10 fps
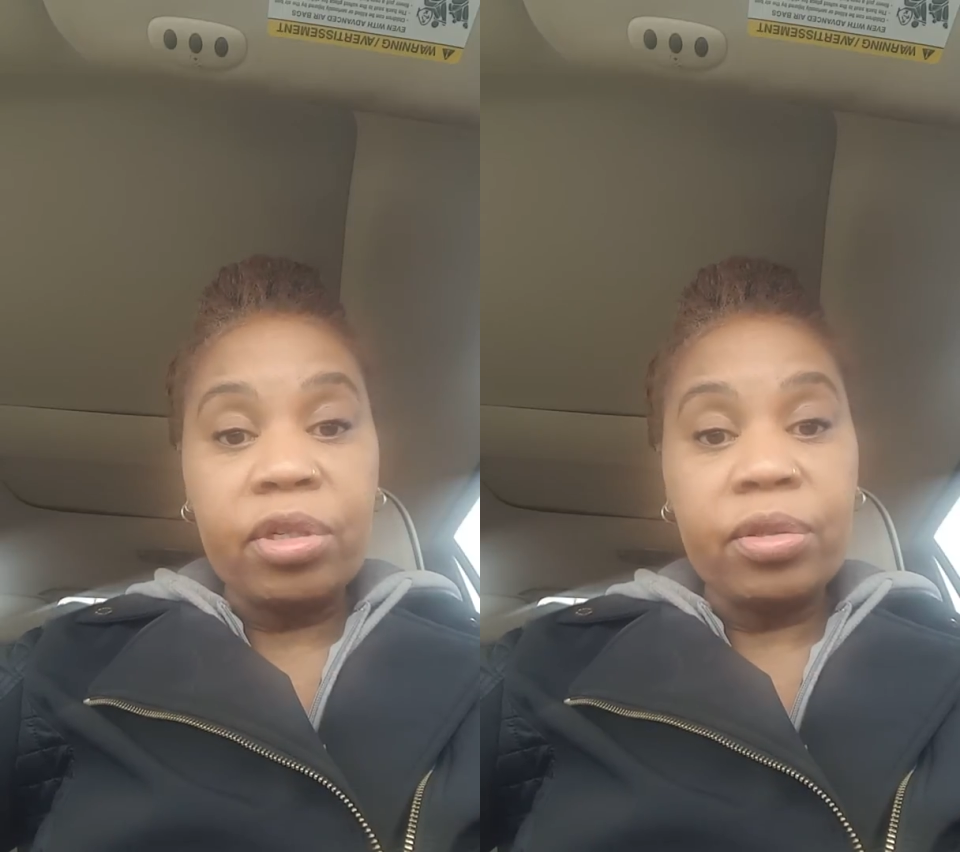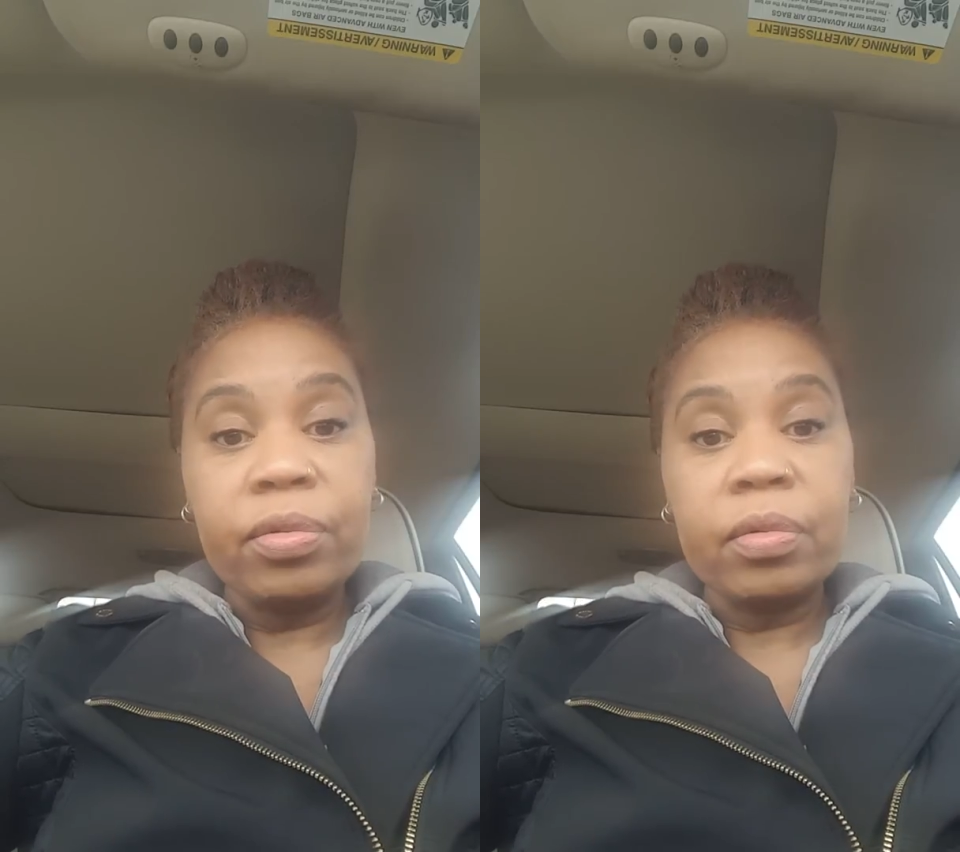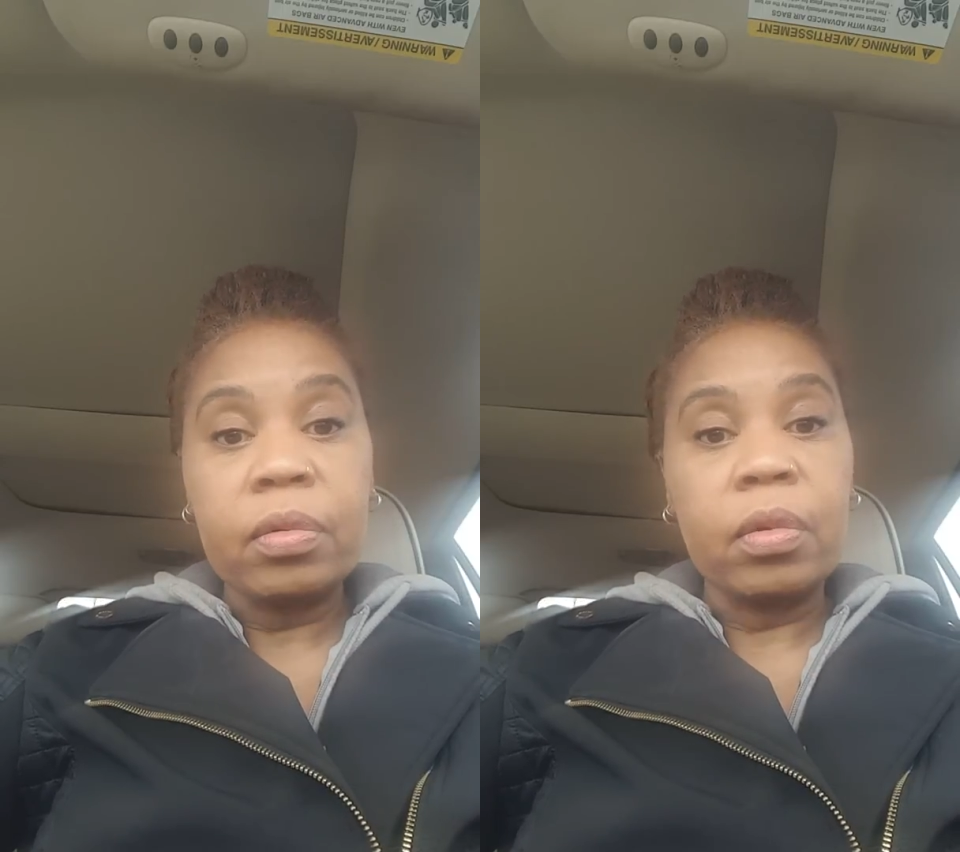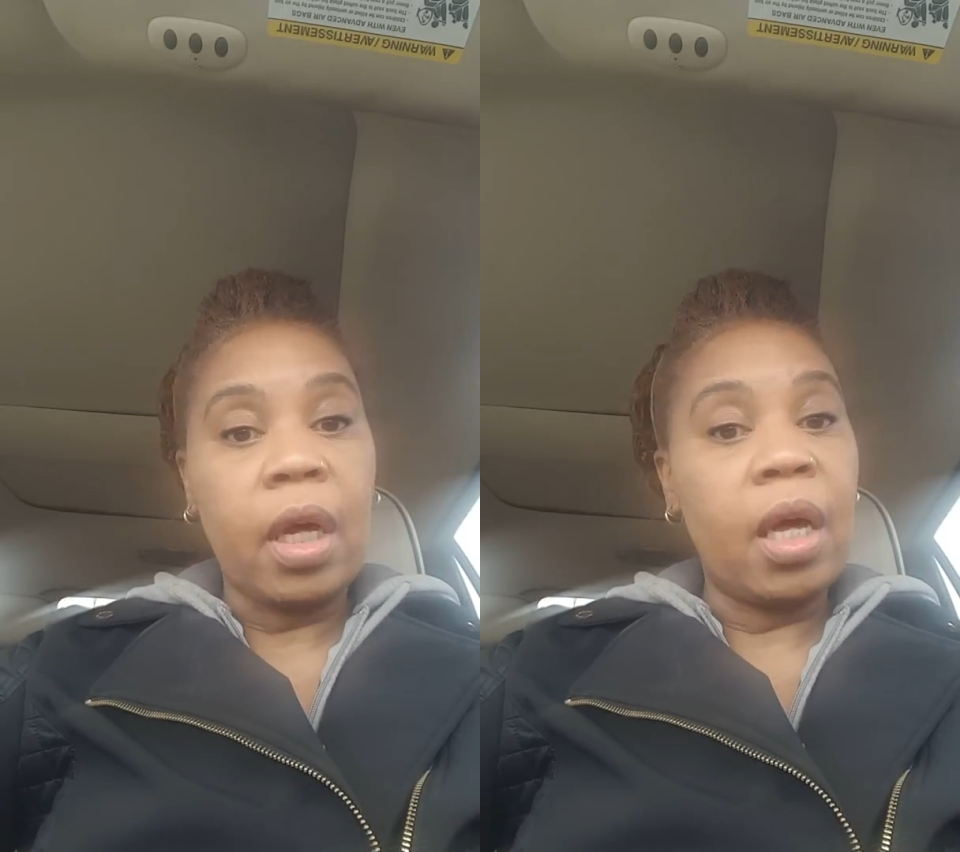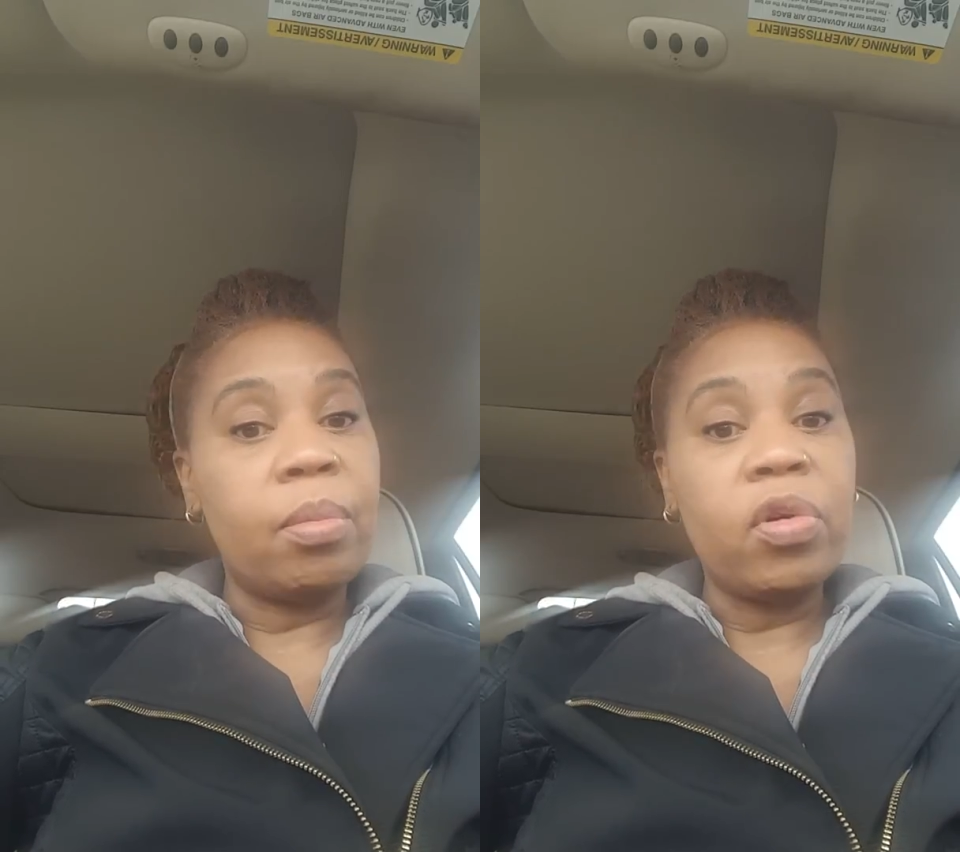you
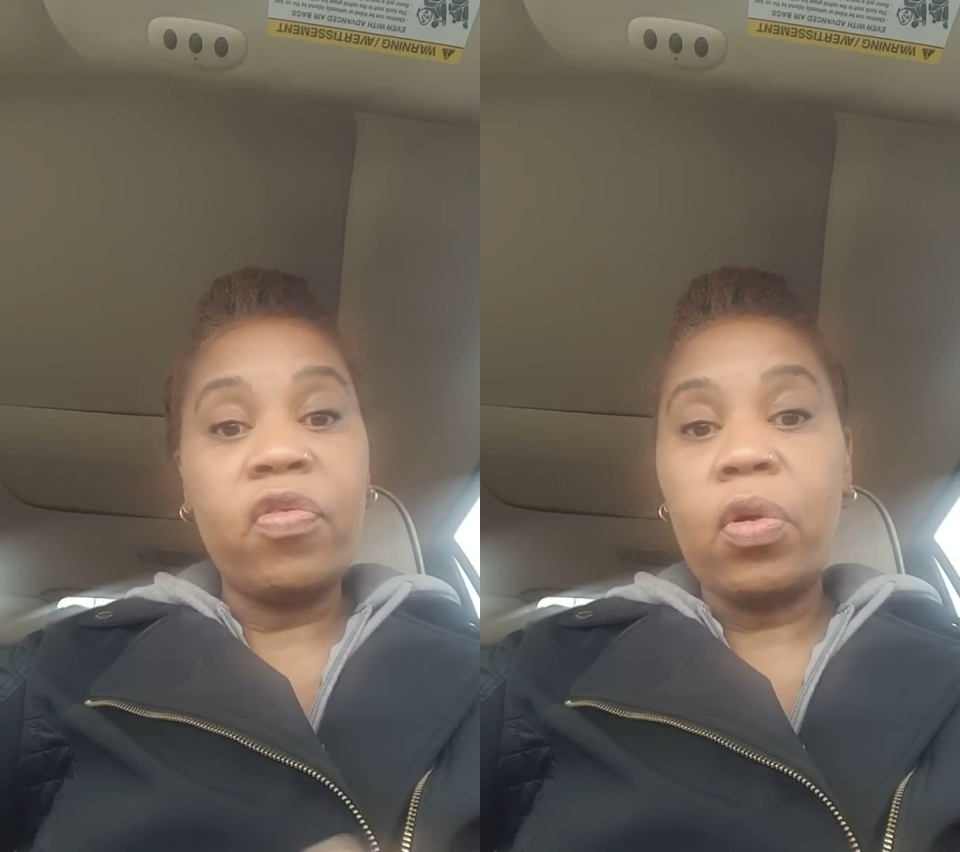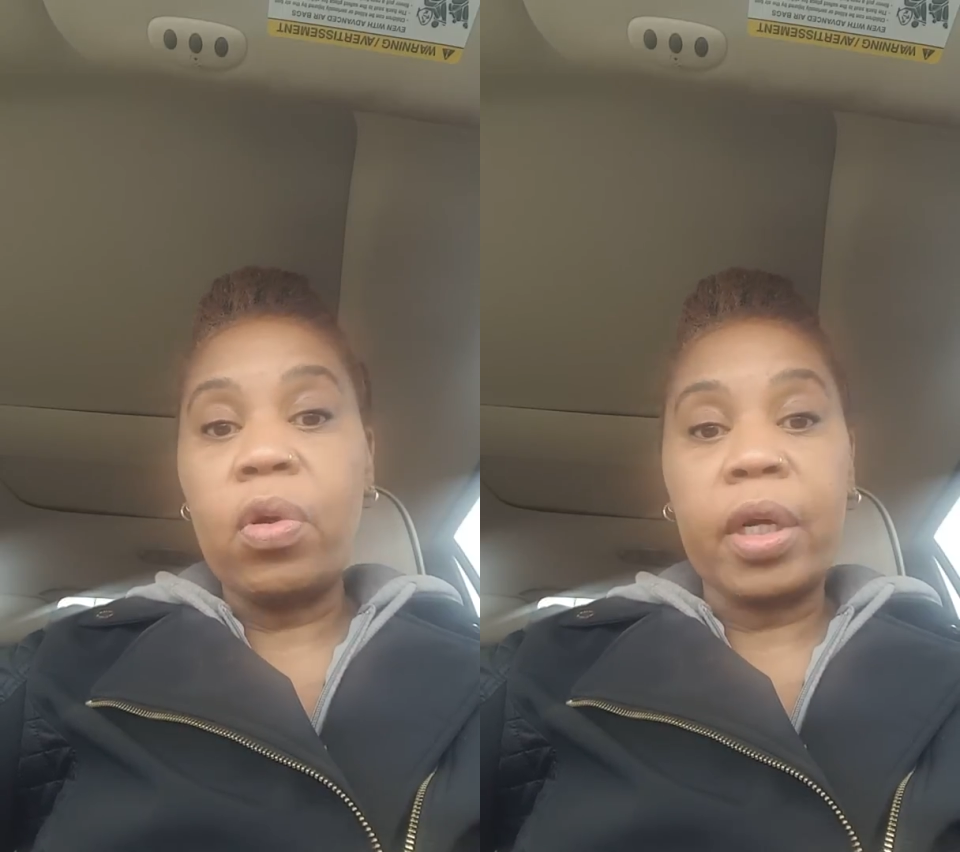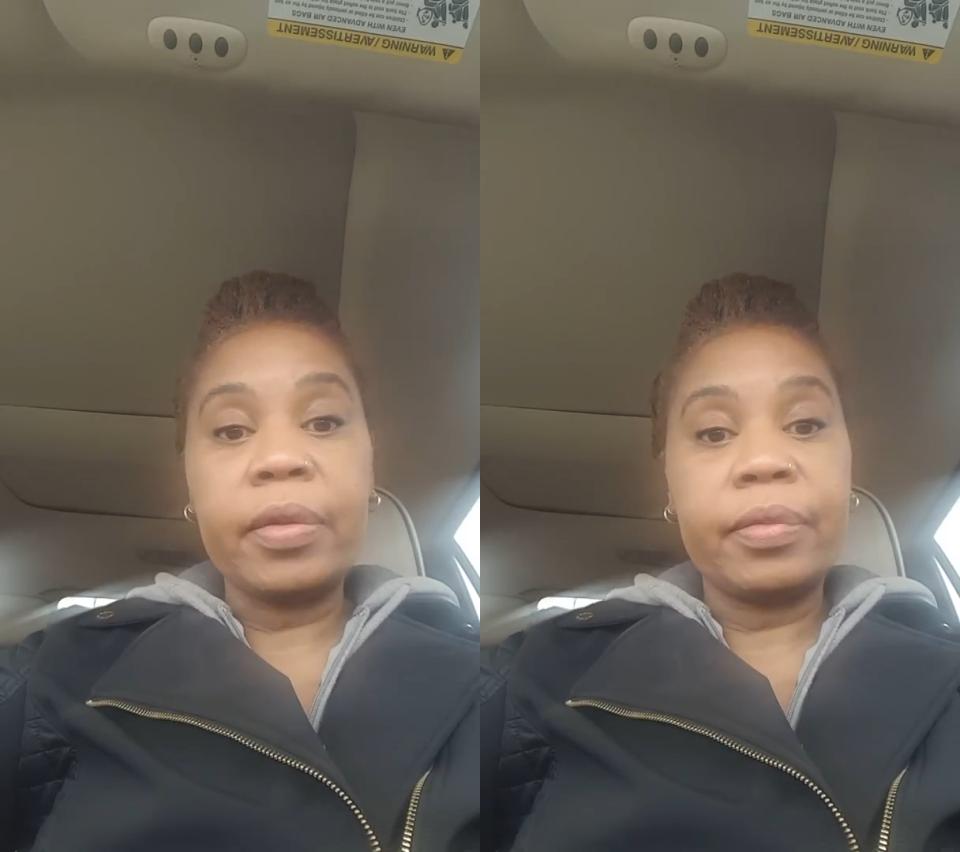and move on.